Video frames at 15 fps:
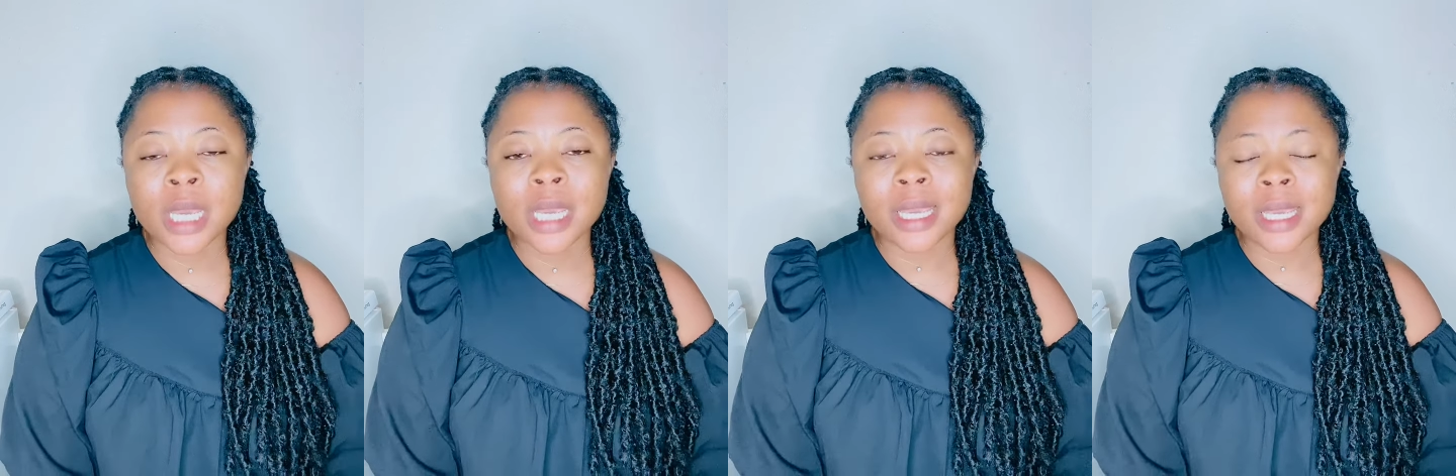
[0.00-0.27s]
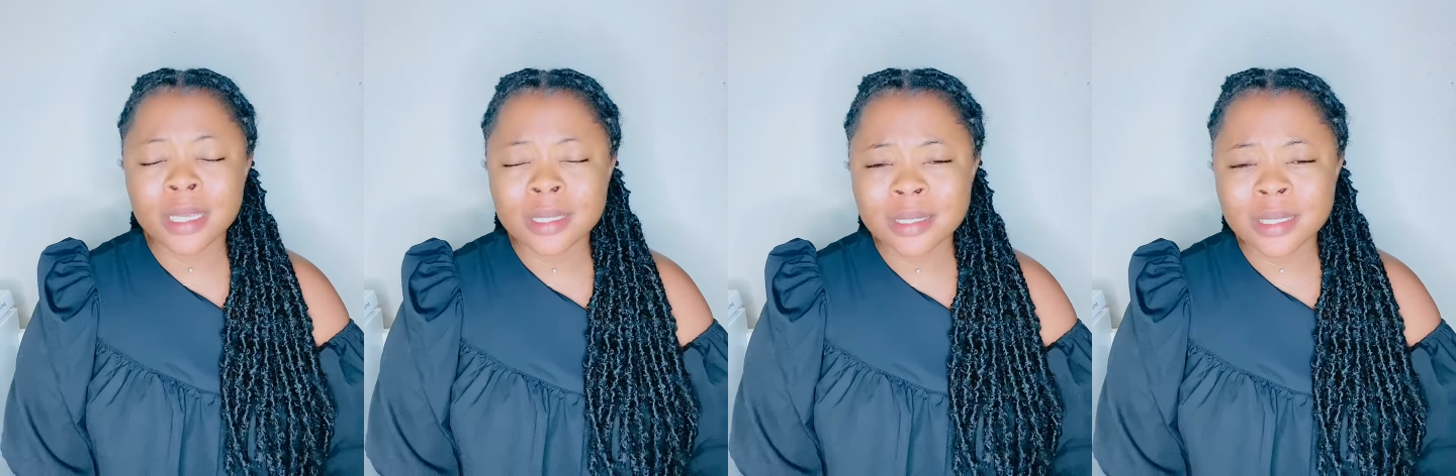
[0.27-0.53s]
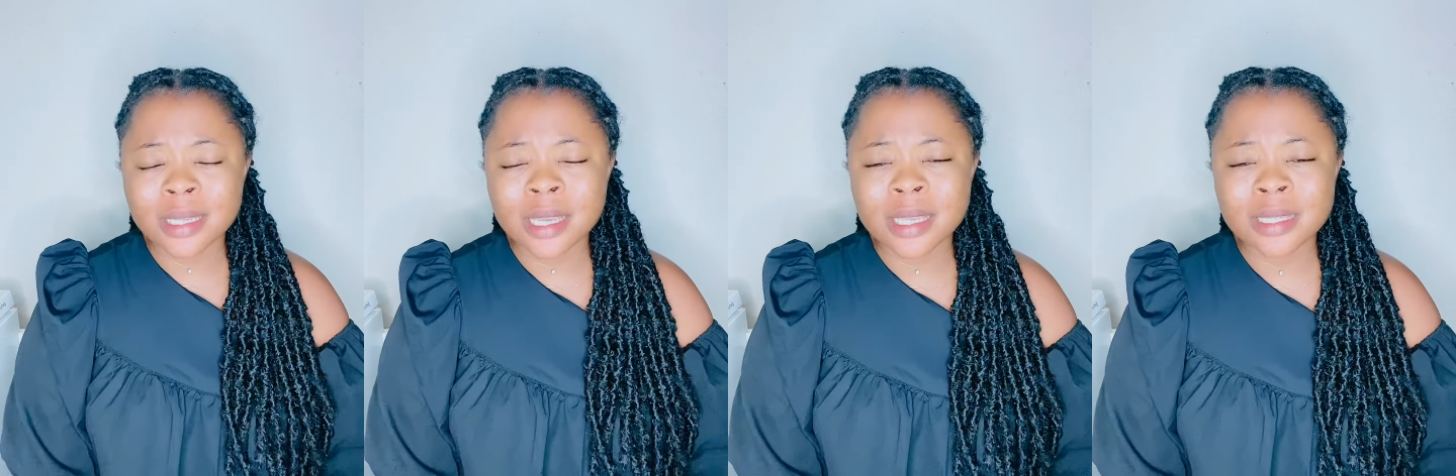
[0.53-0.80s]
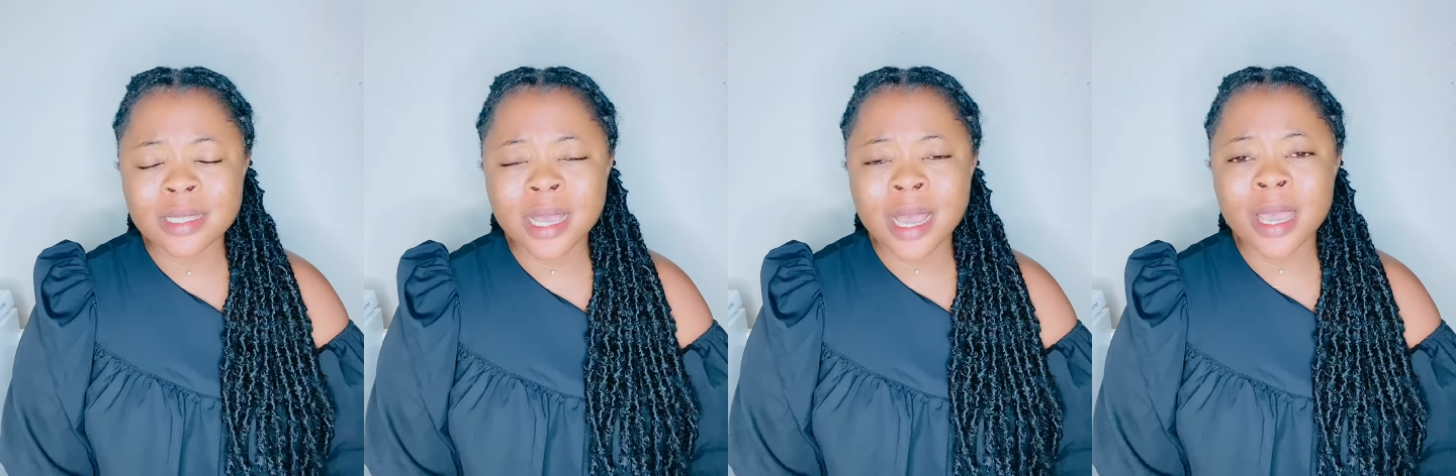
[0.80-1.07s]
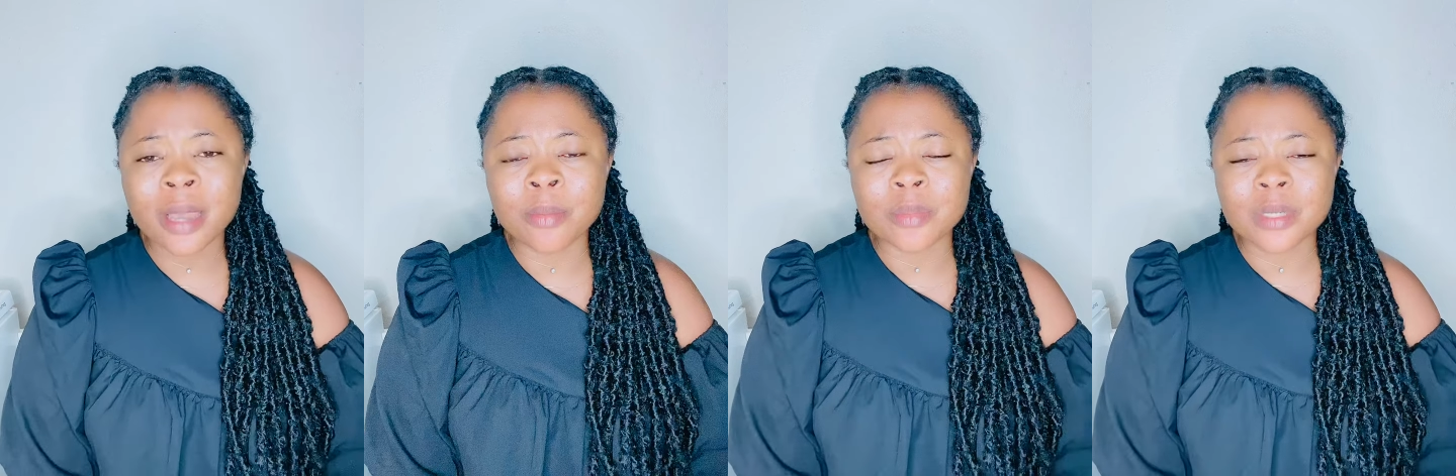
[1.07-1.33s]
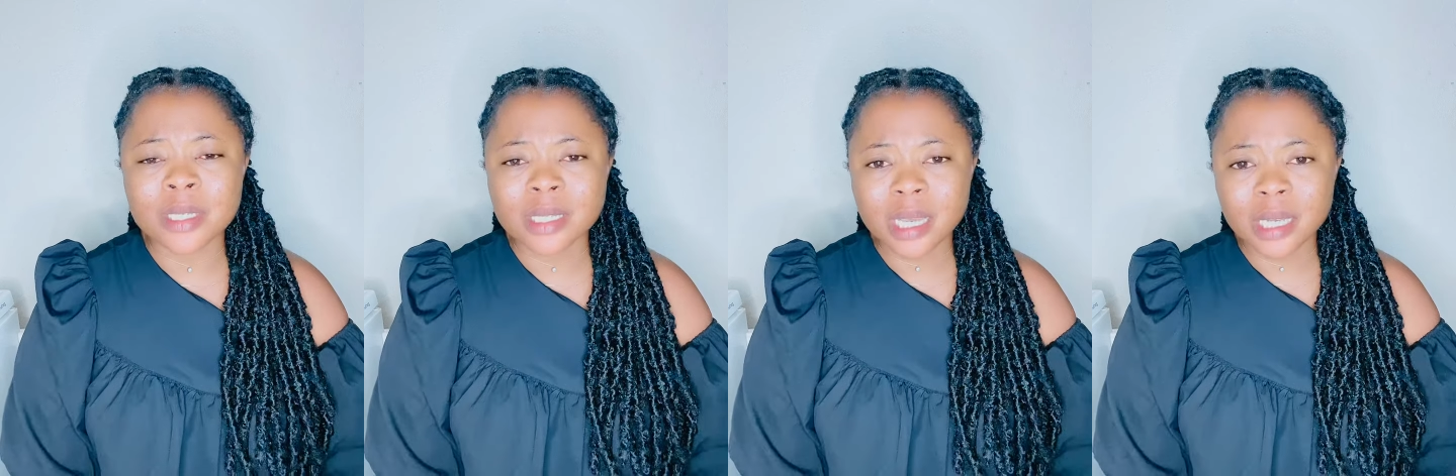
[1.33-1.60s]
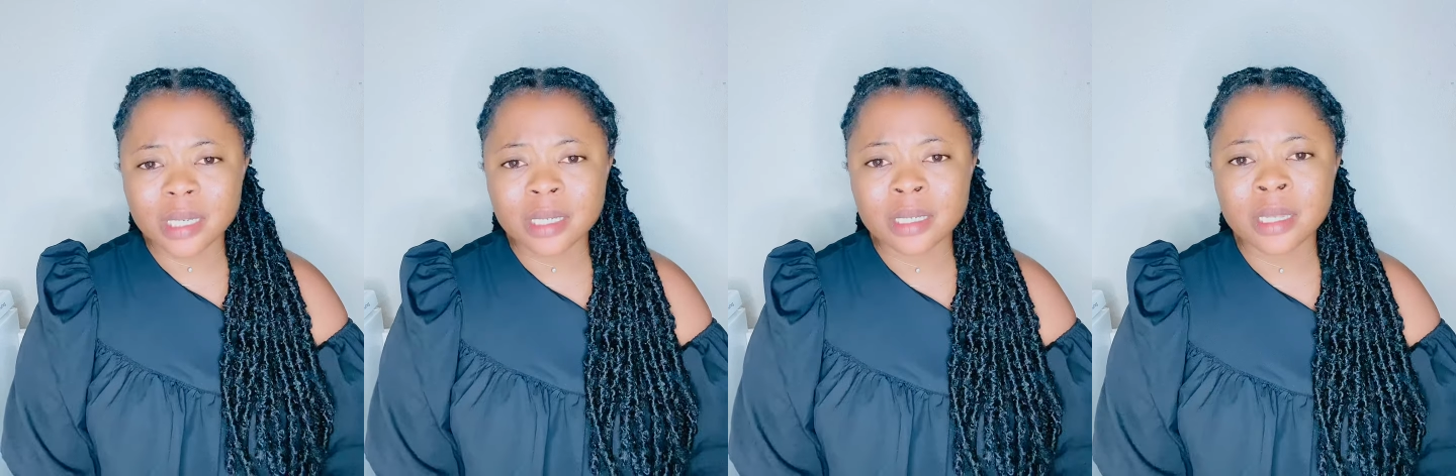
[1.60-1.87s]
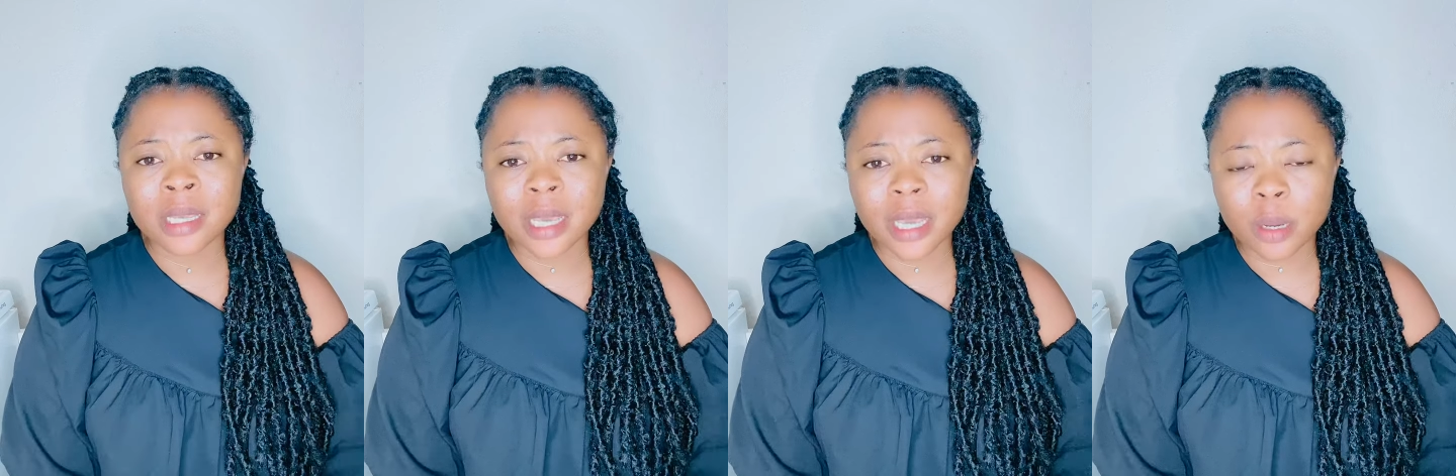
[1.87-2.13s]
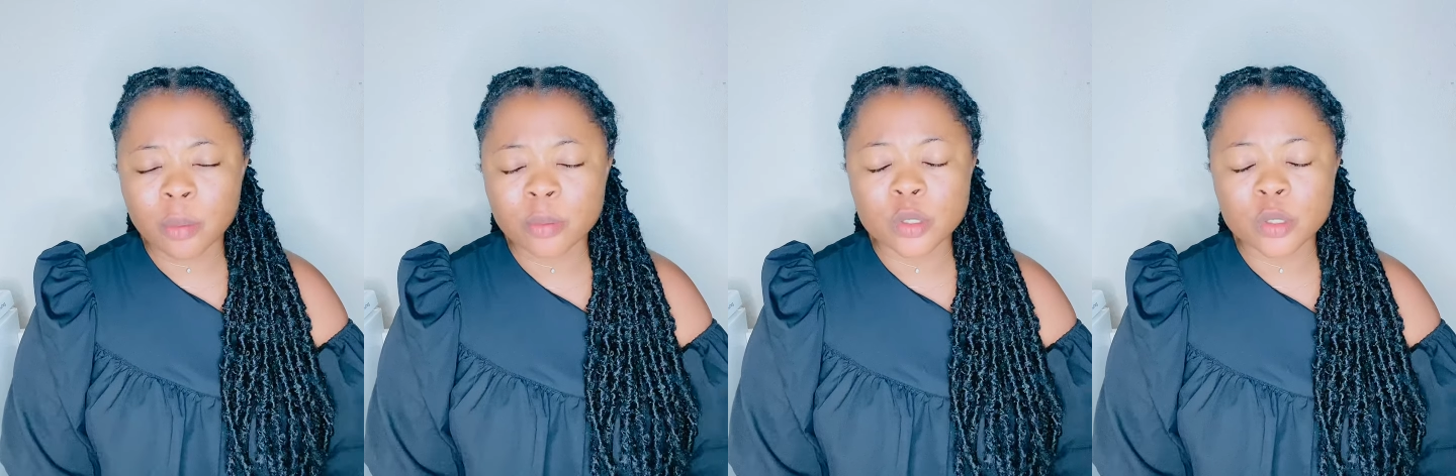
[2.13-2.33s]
He says, I am sending help